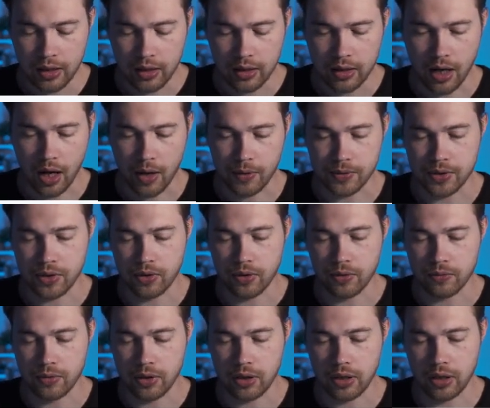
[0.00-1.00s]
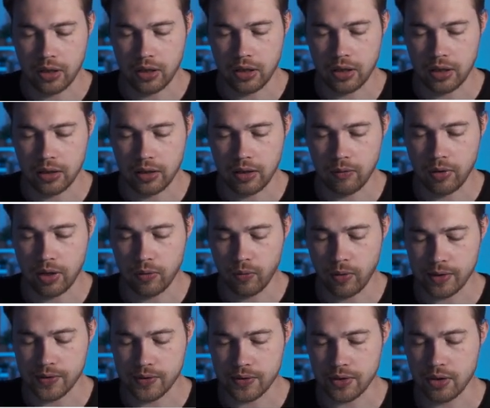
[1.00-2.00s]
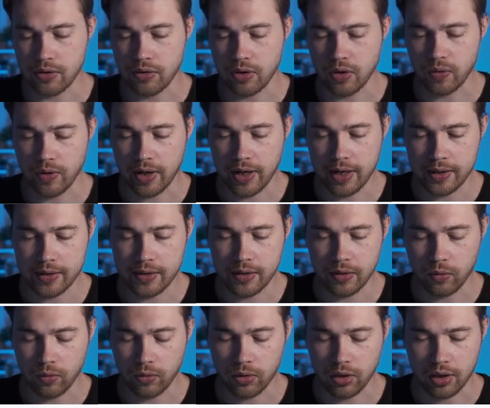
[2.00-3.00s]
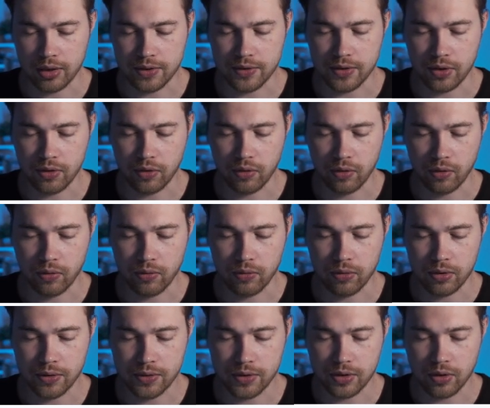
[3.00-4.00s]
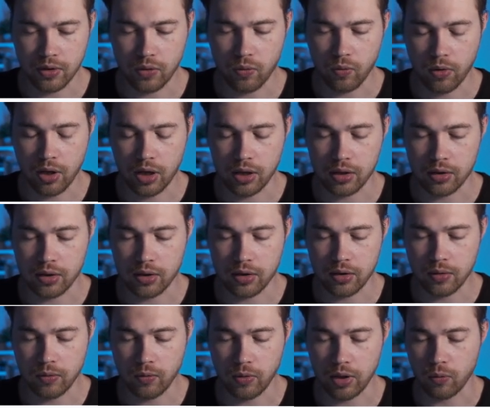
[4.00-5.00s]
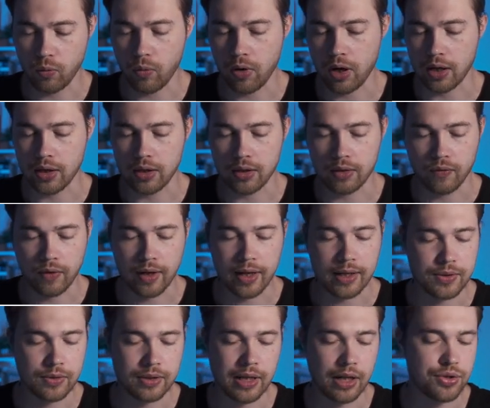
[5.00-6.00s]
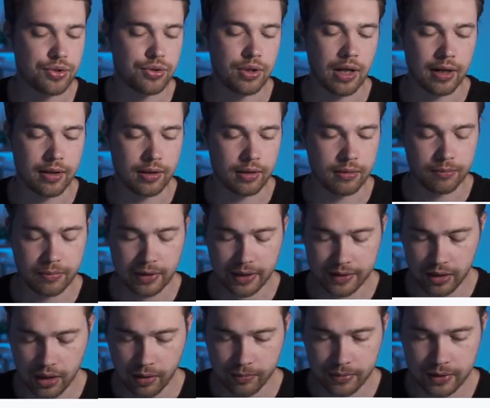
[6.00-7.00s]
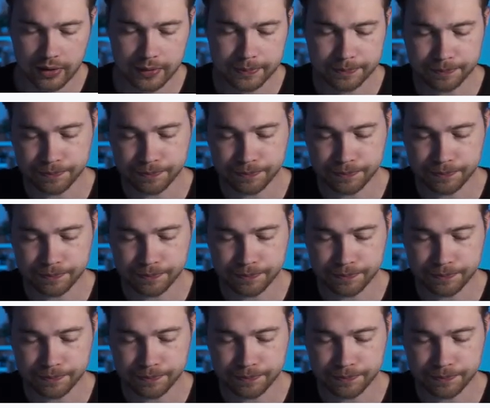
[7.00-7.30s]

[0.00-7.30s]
Now 1 1 0, right? Or 0 0 1 1 1, right? So that should not be accepted.